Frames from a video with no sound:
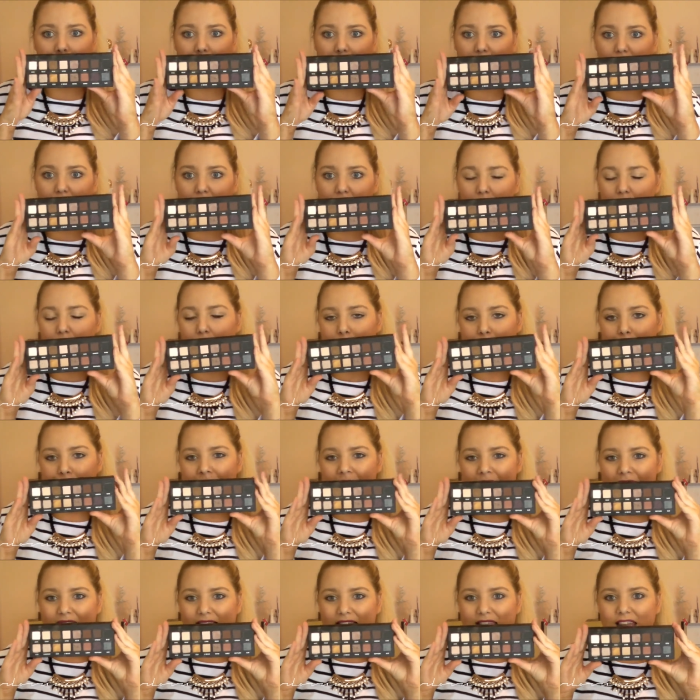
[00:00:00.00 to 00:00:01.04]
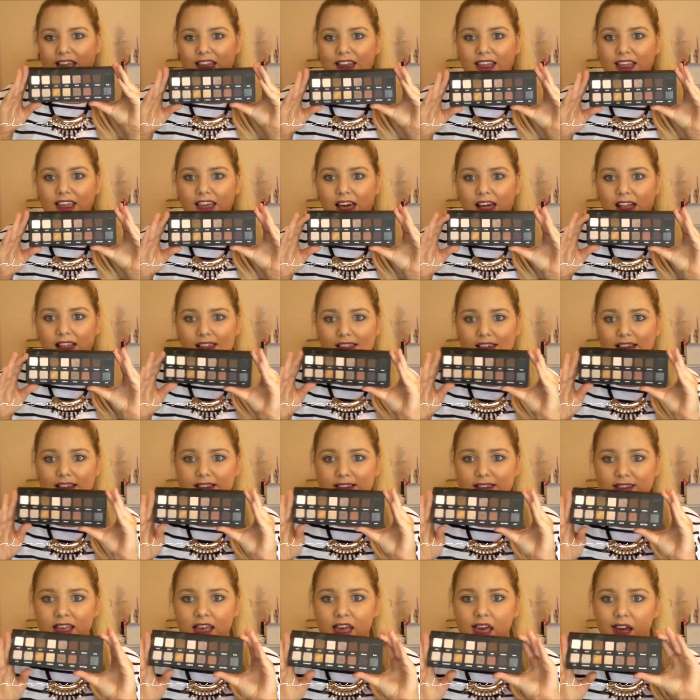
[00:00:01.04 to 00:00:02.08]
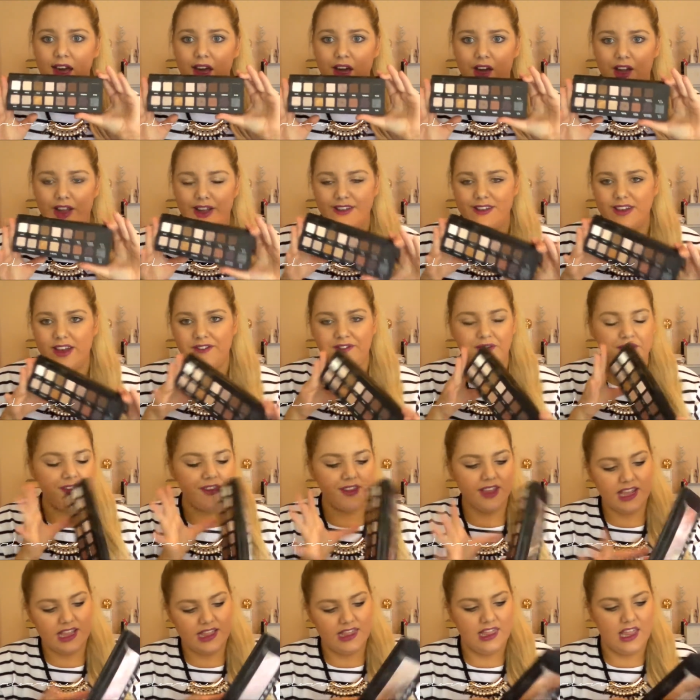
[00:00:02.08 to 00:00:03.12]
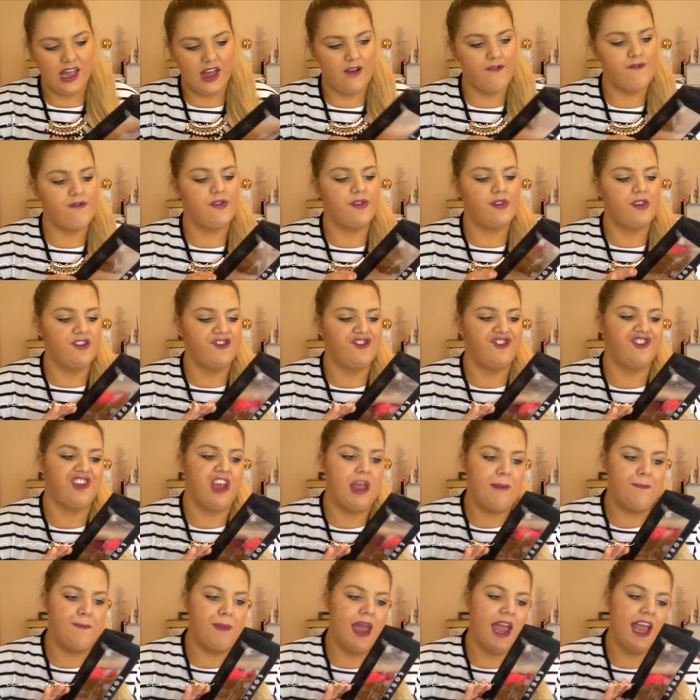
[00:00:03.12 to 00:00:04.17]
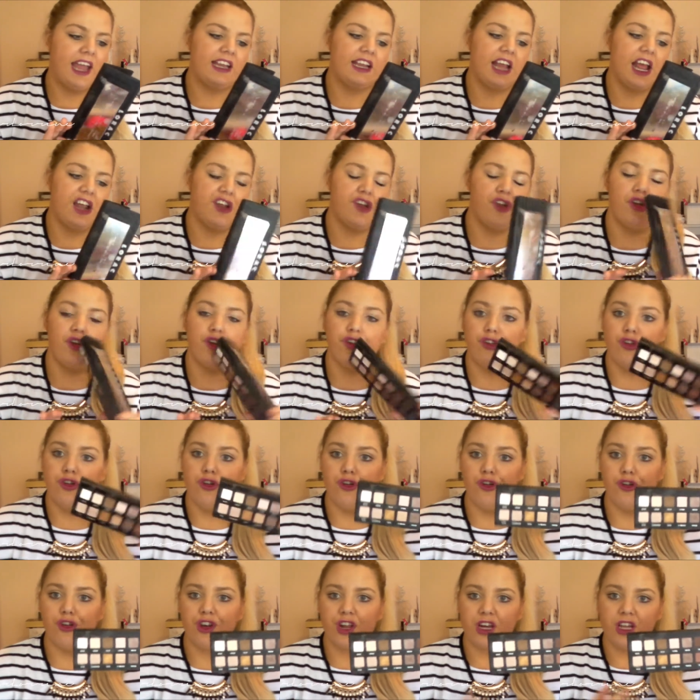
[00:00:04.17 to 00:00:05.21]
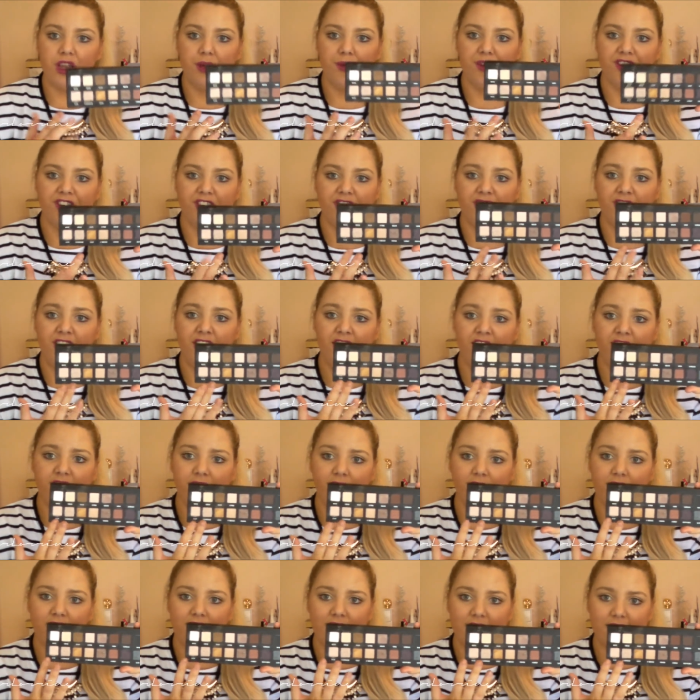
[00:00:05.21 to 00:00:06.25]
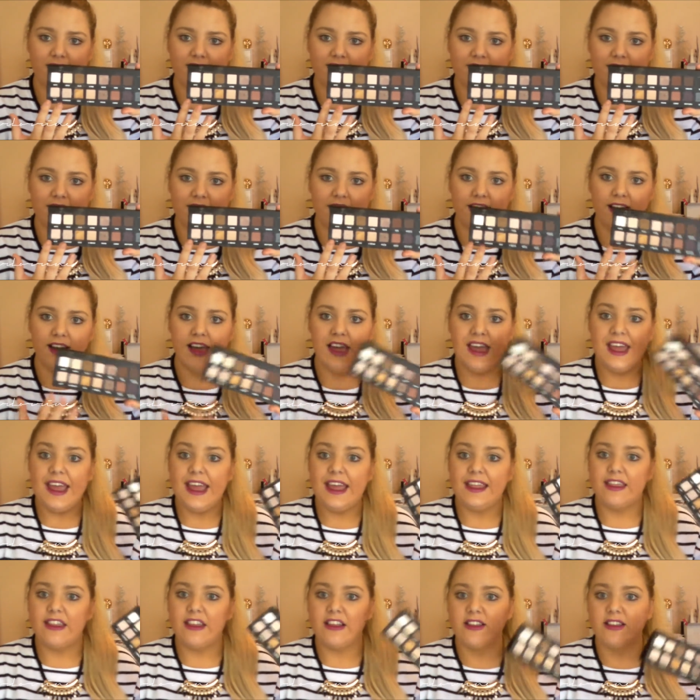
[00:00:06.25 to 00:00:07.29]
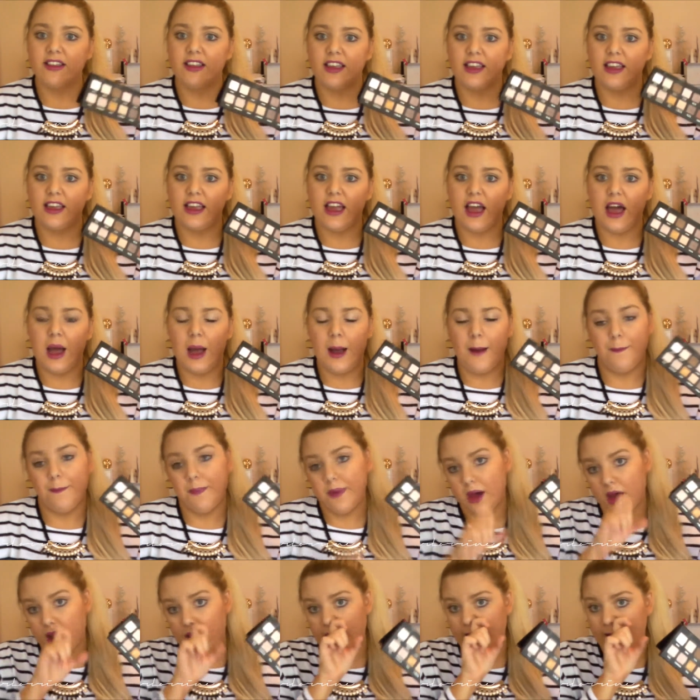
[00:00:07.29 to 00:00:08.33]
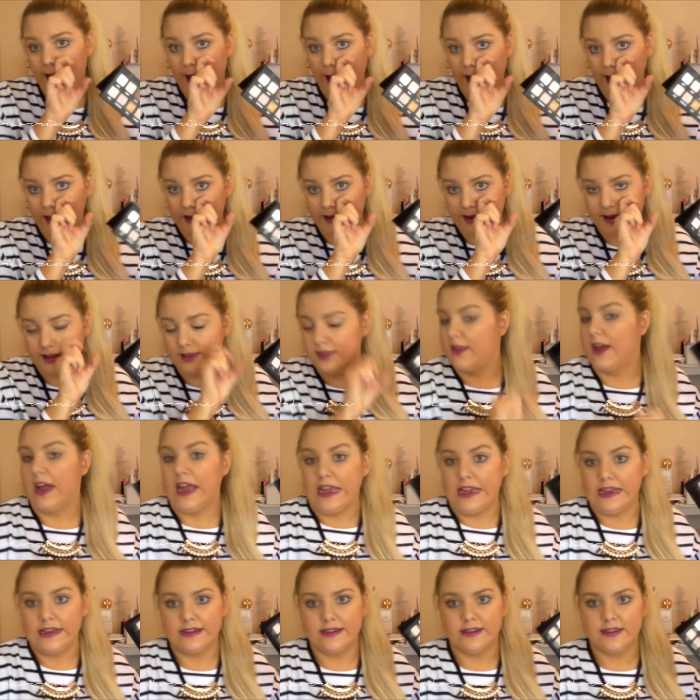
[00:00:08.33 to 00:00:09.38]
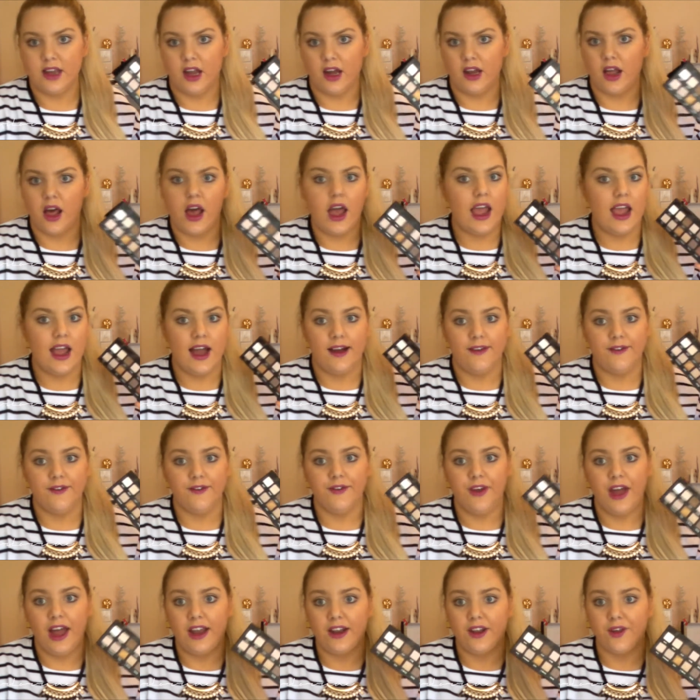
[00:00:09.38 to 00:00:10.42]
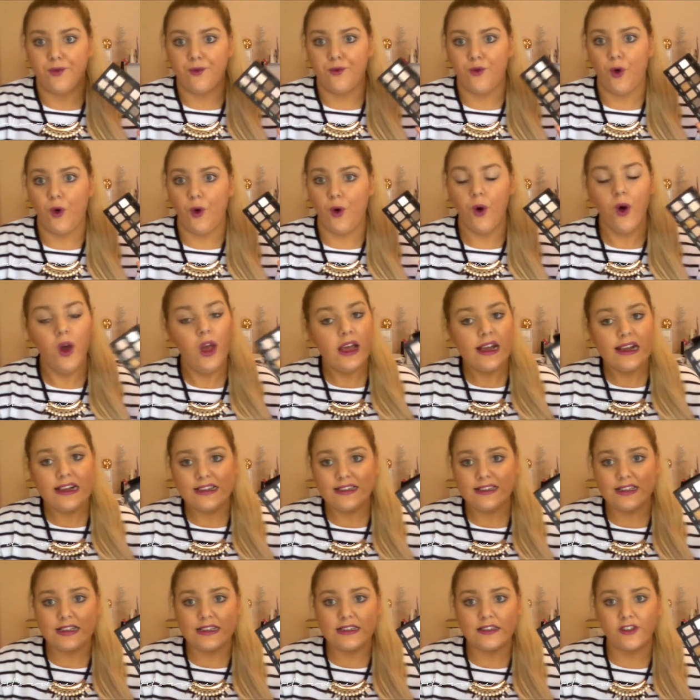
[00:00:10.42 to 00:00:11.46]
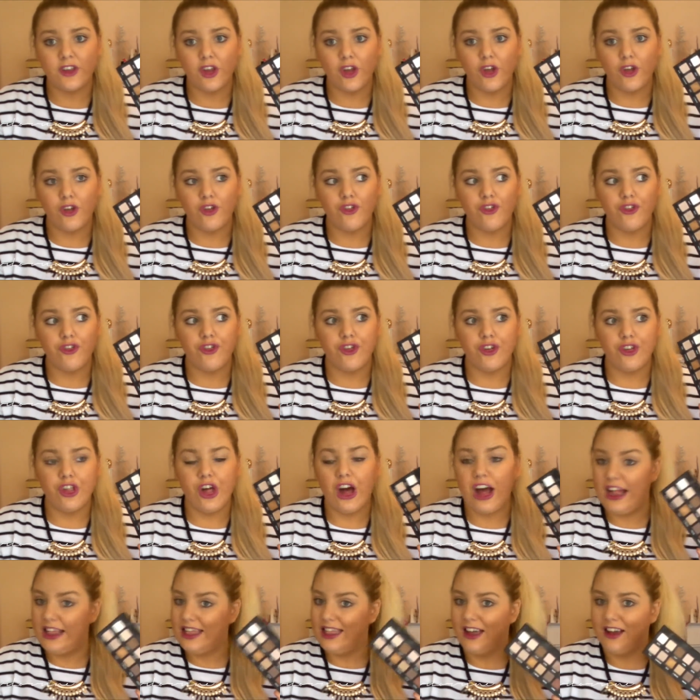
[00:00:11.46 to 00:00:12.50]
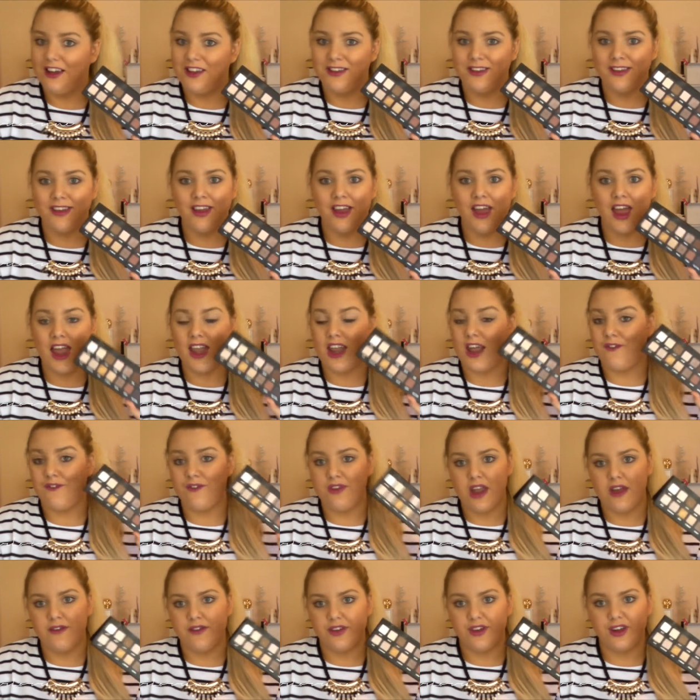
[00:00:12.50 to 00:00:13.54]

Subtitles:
Pro palette colours. I definitely love the champagne and nude colour, which are these two colours here. This I didn't like it at the start. I have had it since July last year and I've never